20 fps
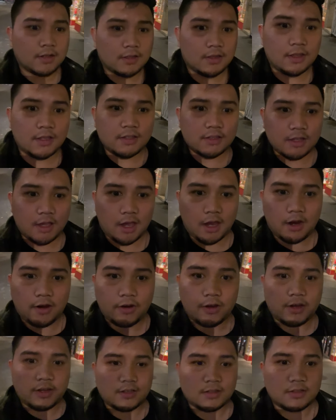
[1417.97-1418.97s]
This
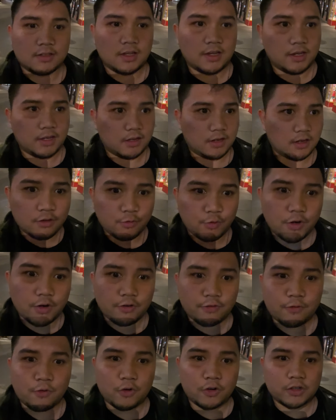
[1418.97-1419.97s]
area is like three or
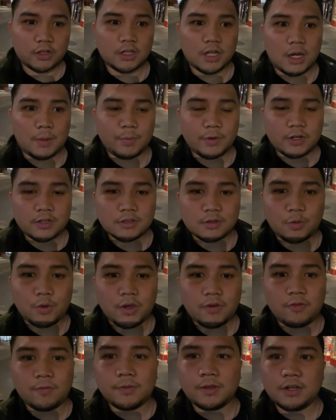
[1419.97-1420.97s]
four kilometers
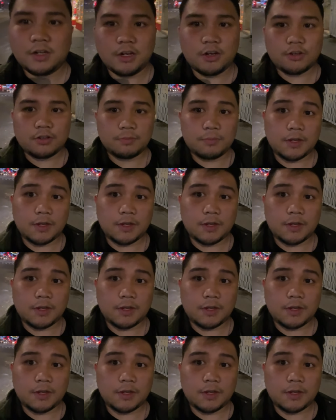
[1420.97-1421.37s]
away from the nearest